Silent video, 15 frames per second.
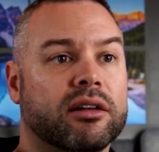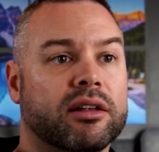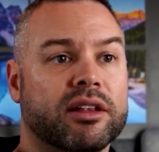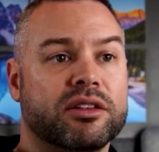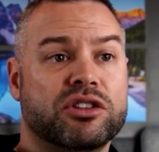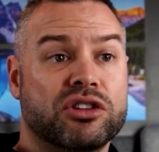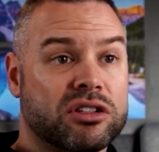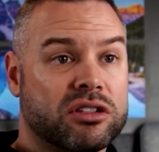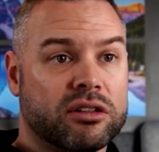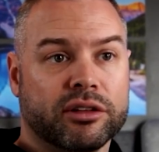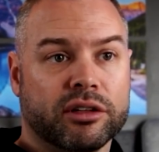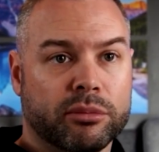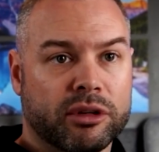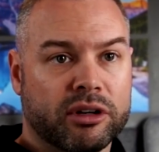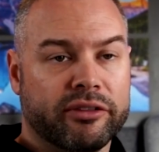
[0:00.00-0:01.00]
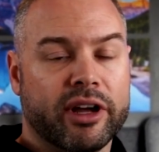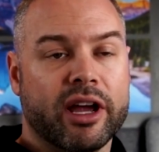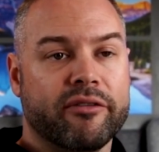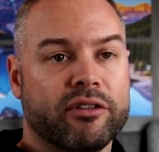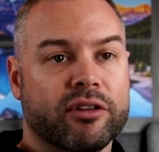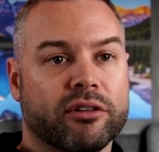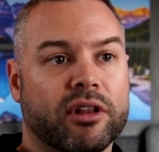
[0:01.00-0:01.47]
That's just a little bit of a
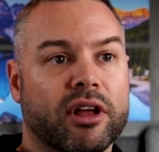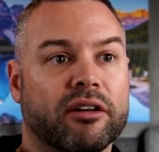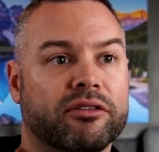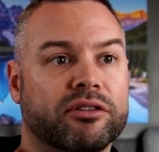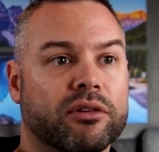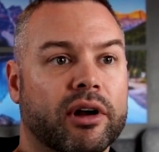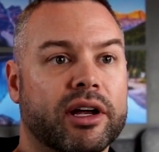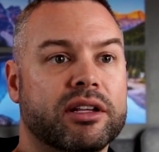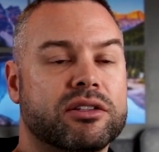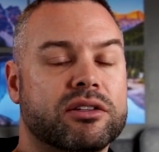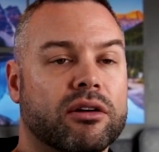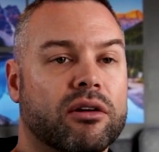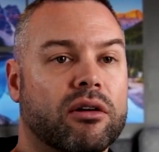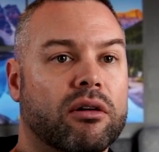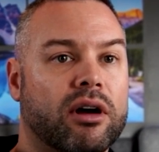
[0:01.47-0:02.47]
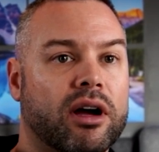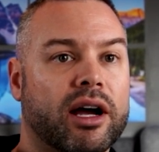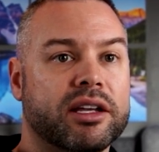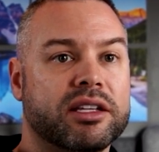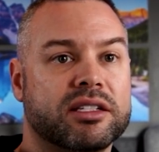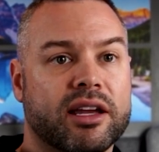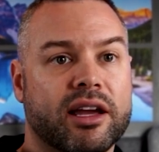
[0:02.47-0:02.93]
heavier lift, right? So I
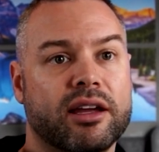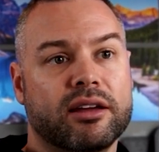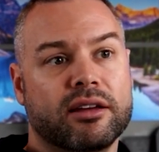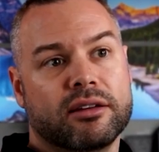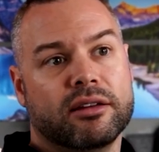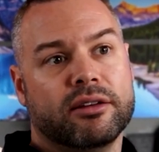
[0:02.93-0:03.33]
say,